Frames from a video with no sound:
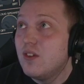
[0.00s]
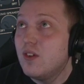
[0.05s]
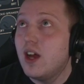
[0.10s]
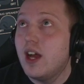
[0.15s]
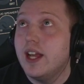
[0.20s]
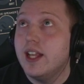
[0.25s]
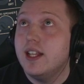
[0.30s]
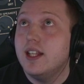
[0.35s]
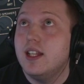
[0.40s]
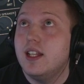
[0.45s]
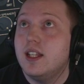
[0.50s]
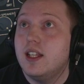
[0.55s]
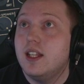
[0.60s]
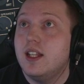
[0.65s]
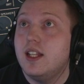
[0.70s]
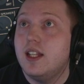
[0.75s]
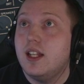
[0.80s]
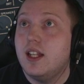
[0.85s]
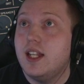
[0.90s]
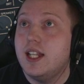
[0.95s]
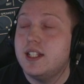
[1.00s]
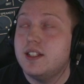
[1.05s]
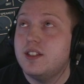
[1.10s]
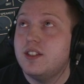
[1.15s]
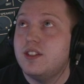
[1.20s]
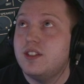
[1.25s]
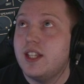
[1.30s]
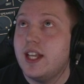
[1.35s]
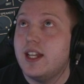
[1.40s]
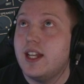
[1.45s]
Right,
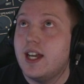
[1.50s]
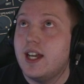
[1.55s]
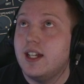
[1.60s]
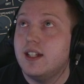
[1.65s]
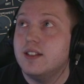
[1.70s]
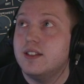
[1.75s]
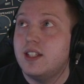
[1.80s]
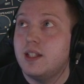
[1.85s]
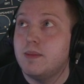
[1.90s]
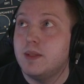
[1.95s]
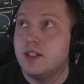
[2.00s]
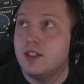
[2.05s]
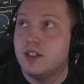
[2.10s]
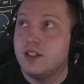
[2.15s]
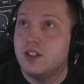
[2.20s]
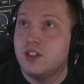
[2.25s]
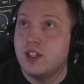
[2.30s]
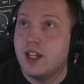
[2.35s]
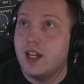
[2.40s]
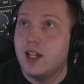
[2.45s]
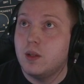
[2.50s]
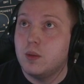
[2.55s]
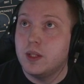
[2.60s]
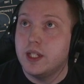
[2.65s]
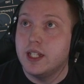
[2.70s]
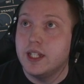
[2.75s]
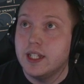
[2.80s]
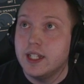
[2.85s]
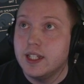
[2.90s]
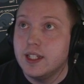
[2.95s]
let's set altimeters, shall
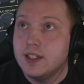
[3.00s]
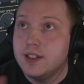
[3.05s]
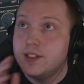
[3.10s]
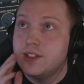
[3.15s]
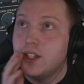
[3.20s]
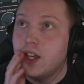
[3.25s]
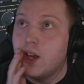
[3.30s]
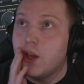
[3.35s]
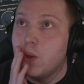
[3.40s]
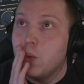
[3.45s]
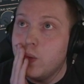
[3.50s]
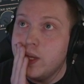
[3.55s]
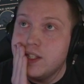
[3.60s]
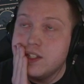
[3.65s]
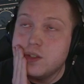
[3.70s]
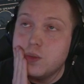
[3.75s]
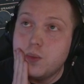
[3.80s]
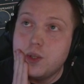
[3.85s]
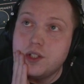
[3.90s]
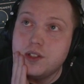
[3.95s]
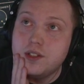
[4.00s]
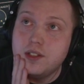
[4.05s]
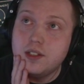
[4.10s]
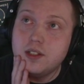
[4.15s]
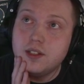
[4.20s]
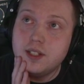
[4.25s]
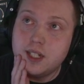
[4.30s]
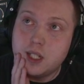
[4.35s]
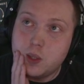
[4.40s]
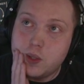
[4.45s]
we? So, winds are
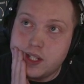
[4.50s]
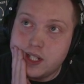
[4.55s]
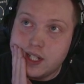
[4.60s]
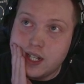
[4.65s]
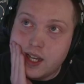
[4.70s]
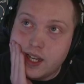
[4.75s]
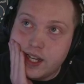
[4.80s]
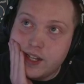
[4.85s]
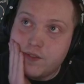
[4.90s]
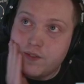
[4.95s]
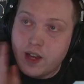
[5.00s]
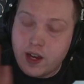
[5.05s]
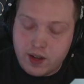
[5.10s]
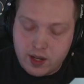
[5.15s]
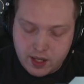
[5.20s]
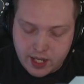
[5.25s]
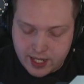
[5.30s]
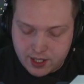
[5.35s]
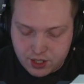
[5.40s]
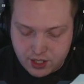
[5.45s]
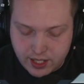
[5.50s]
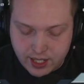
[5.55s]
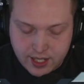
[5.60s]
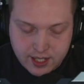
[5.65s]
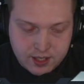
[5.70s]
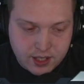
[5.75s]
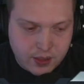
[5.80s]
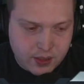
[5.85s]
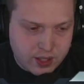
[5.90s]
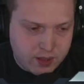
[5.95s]
100 at 9. Actually,
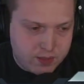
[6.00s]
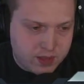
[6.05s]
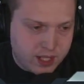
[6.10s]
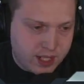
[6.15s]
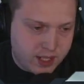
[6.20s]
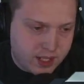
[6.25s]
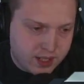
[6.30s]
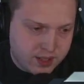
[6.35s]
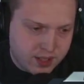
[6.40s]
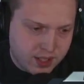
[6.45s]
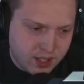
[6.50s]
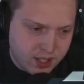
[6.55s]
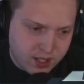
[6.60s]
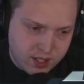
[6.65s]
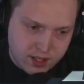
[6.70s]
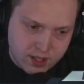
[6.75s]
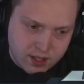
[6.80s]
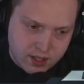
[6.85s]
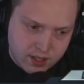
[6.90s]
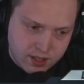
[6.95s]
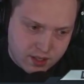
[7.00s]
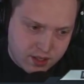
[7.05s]
let's go and update this in here.